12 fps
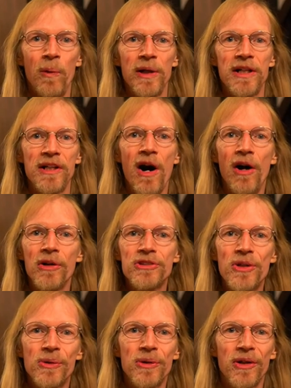what an
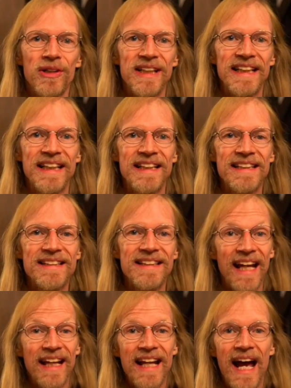alto gurdy is
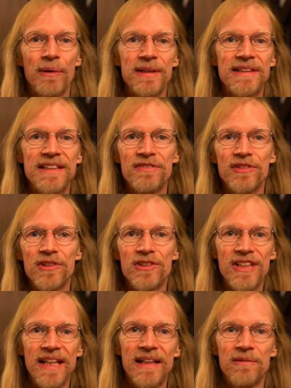and how it
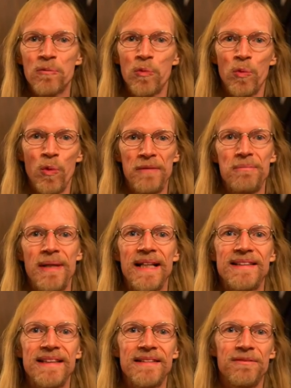differs and what
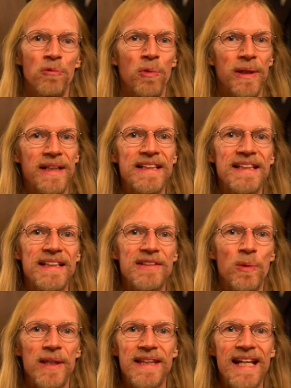makes it what it
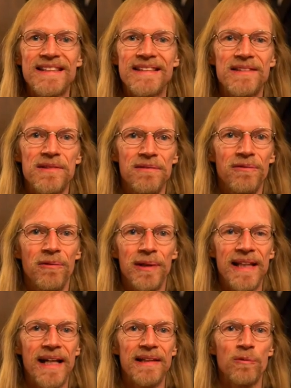is, what
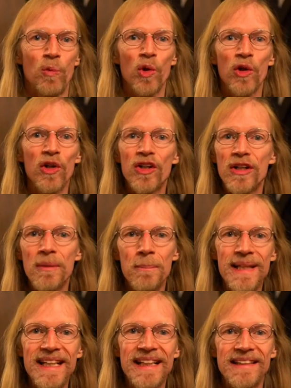that word
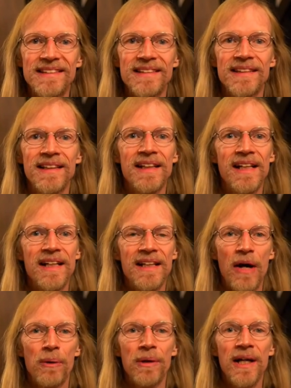means.
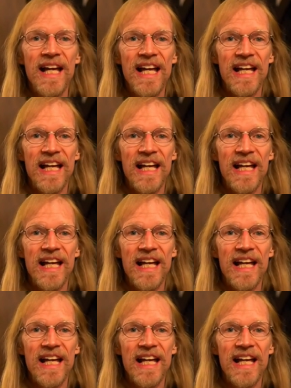Now,